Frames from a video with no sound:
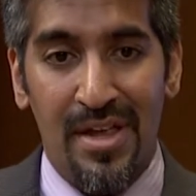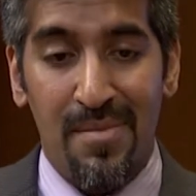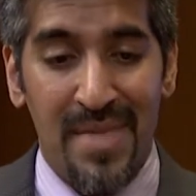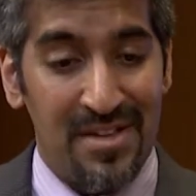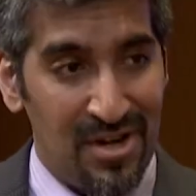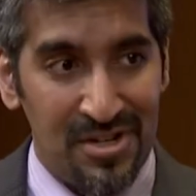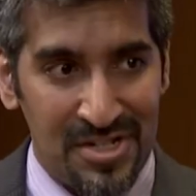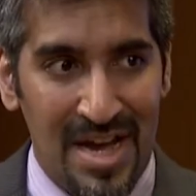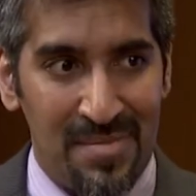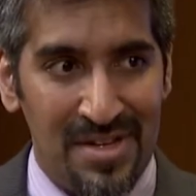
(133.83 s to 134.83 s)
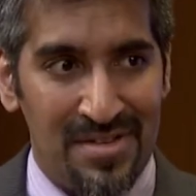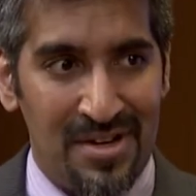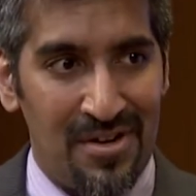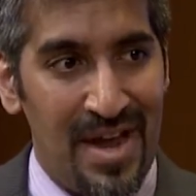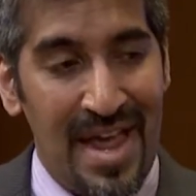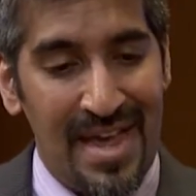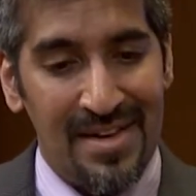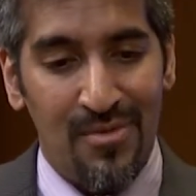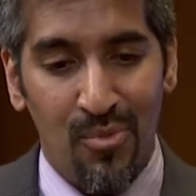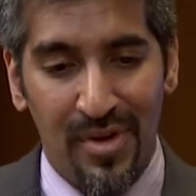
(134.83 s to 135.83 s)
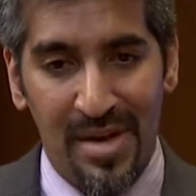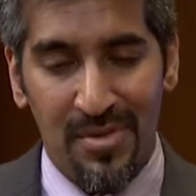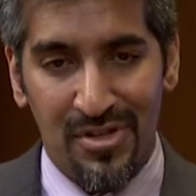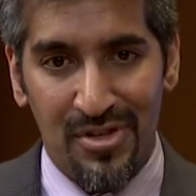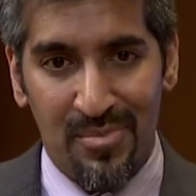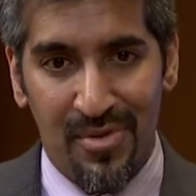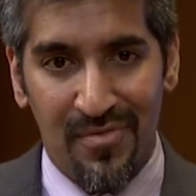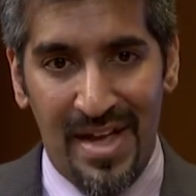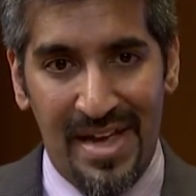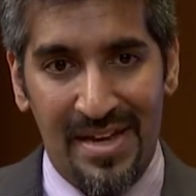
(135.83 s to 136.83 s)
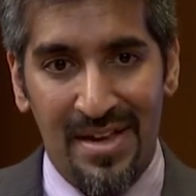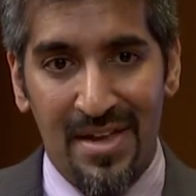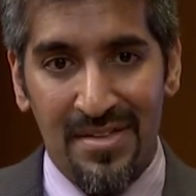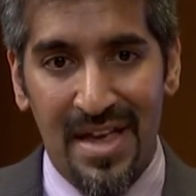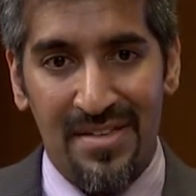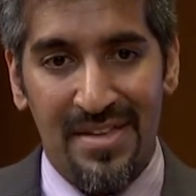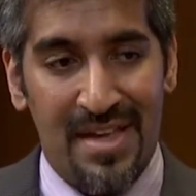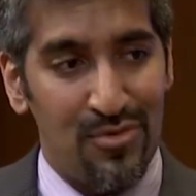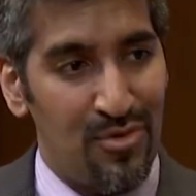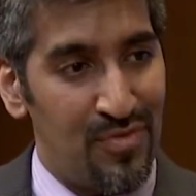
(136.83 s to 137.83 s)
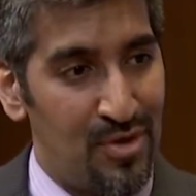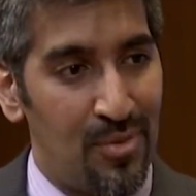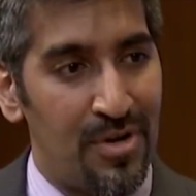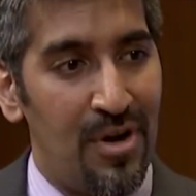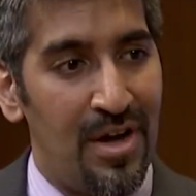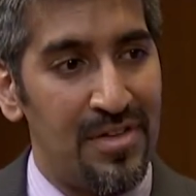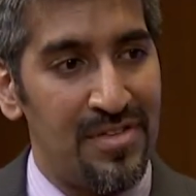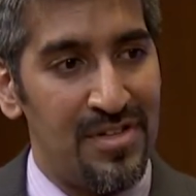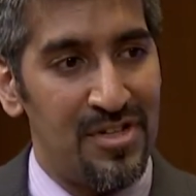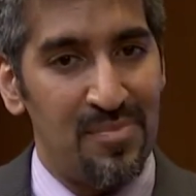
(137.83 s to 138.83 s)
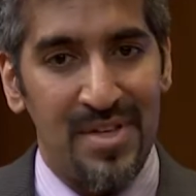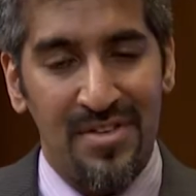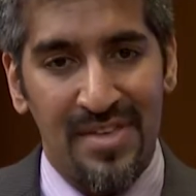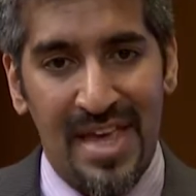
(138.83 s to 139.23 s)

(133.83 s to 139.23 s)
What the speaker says: it makes our job easier and we're able to provide testing at sort of lower cost, just because,